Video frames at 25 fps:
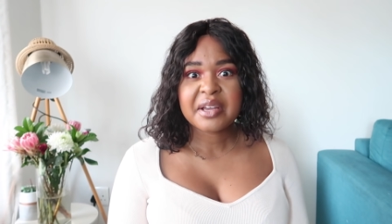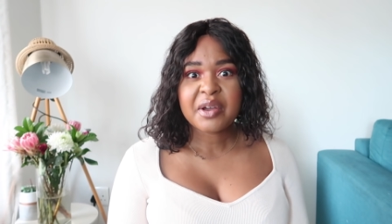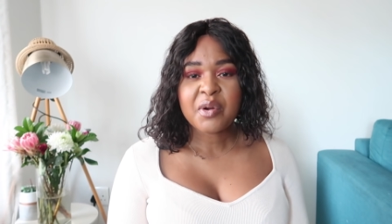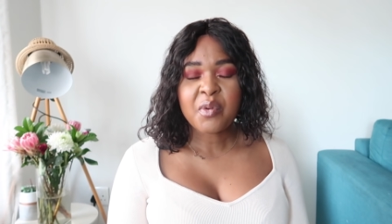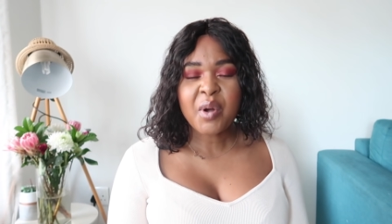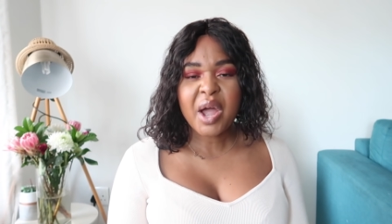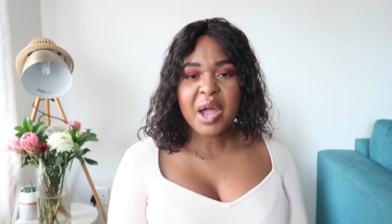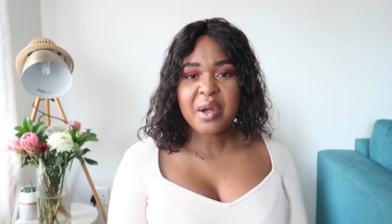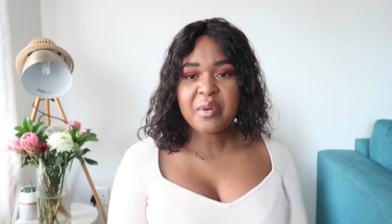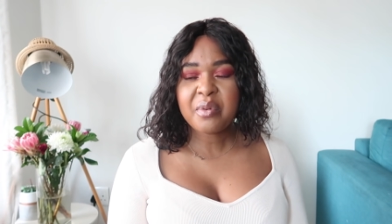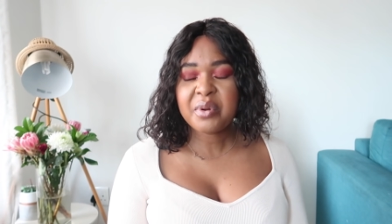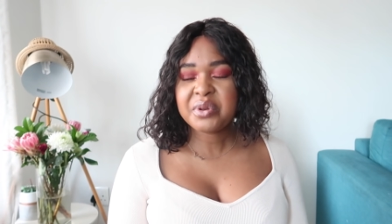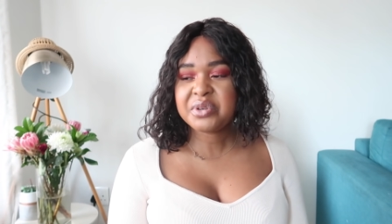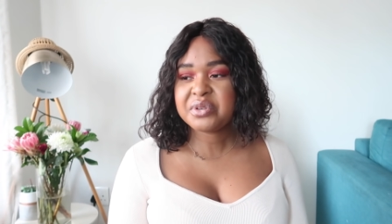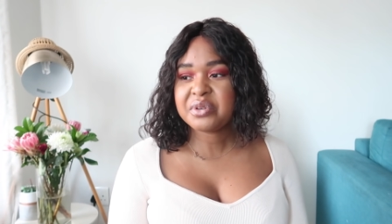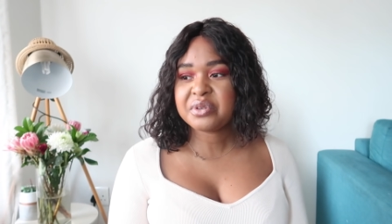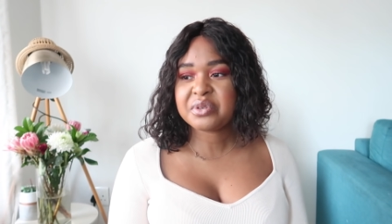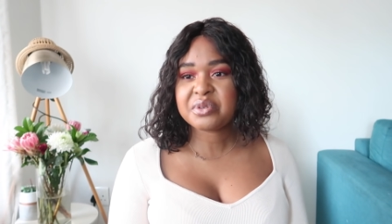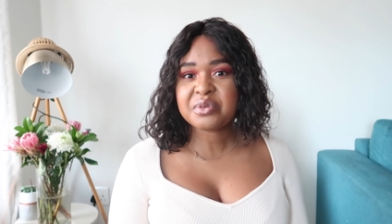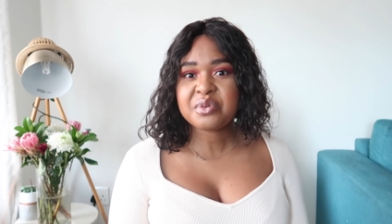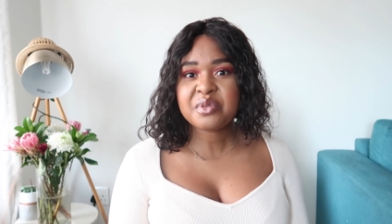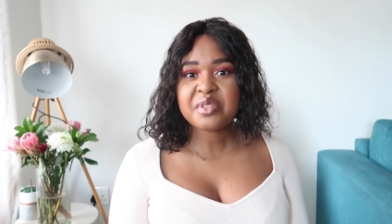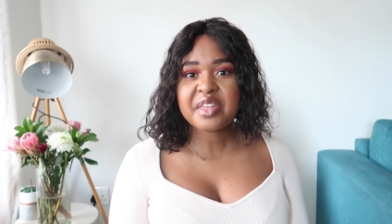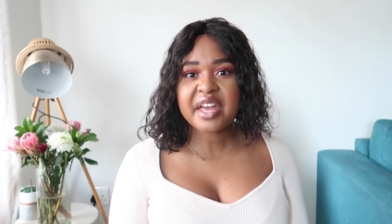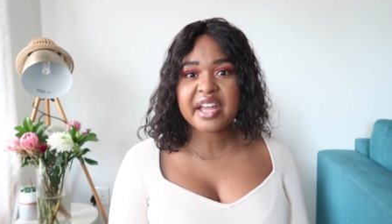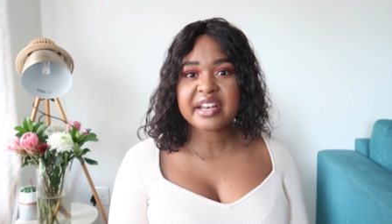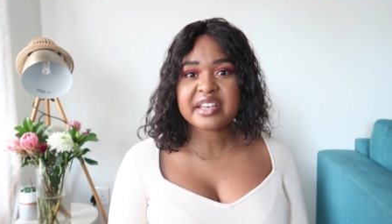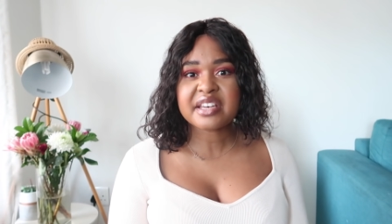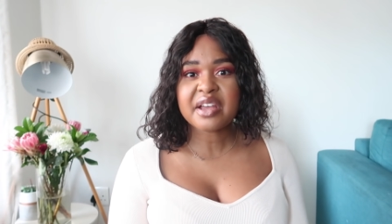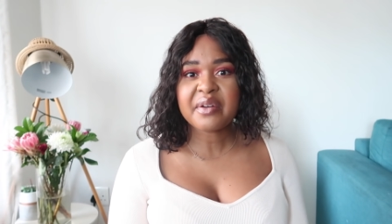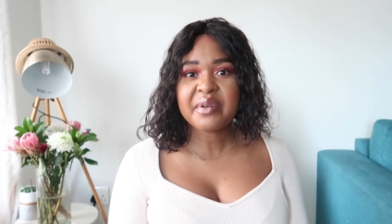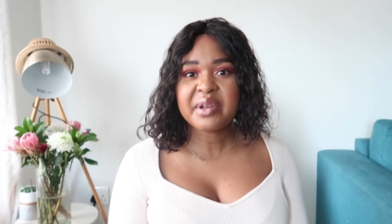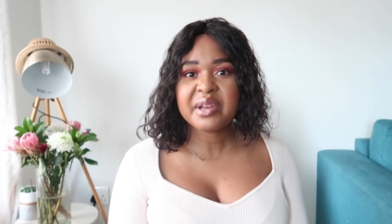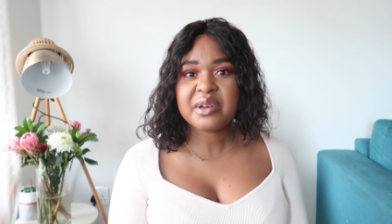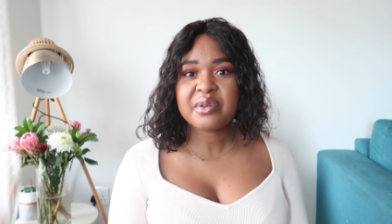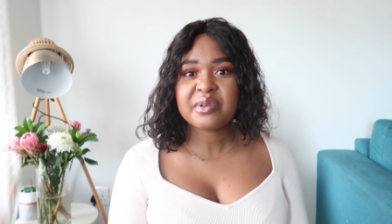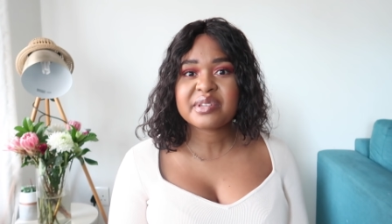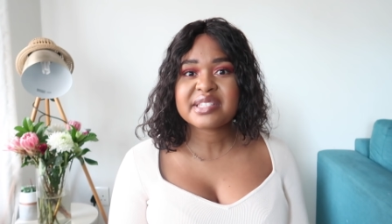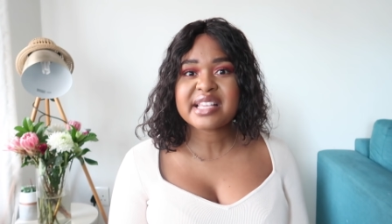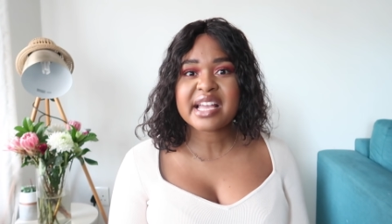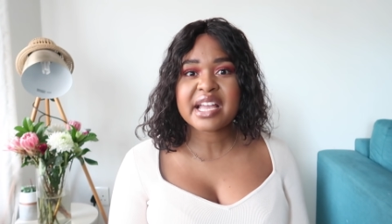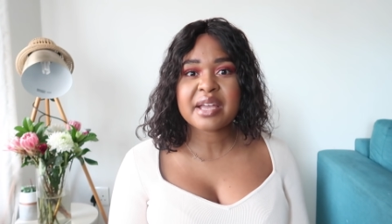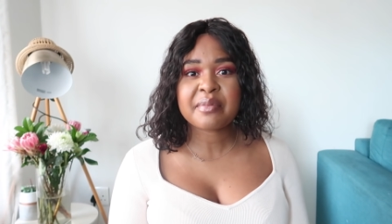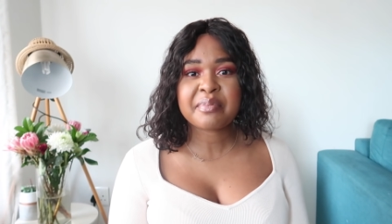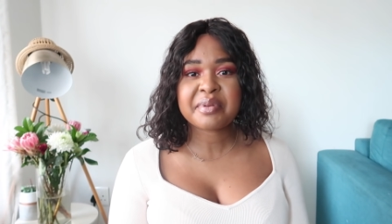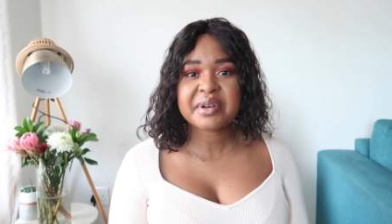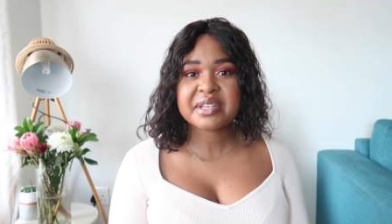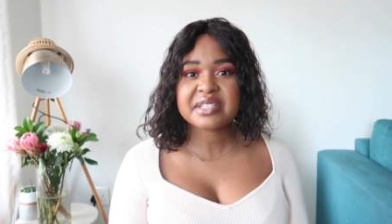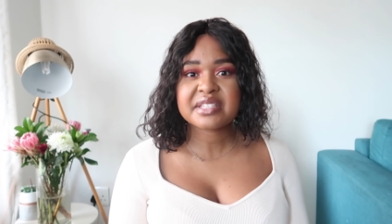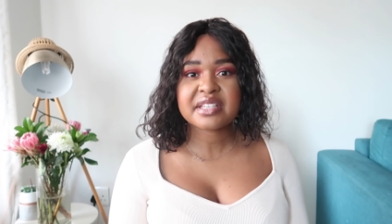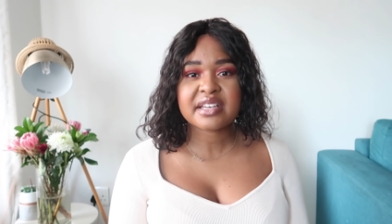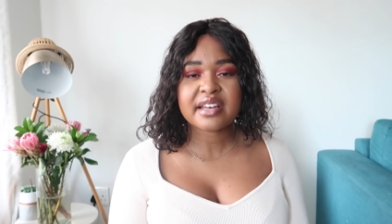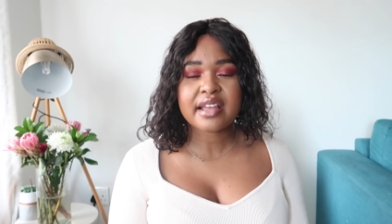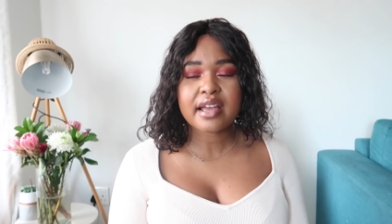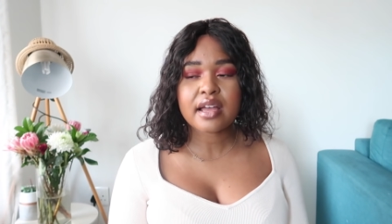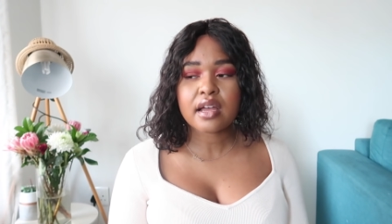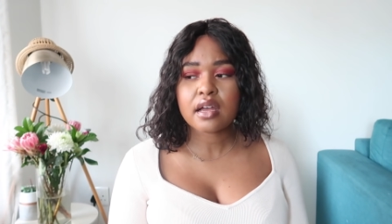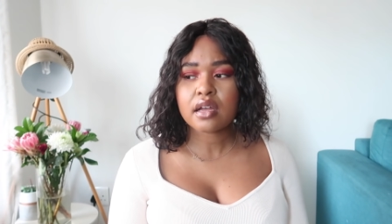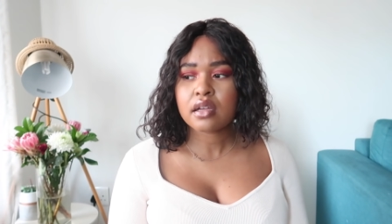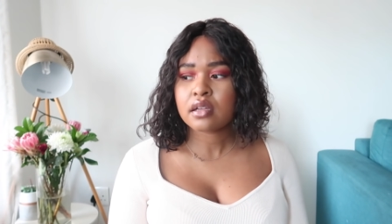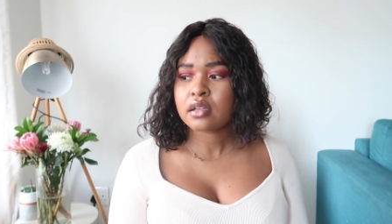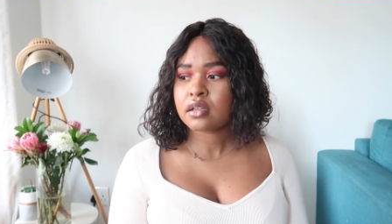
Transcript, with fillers: Why would you do that? Now he looks like a prisoner.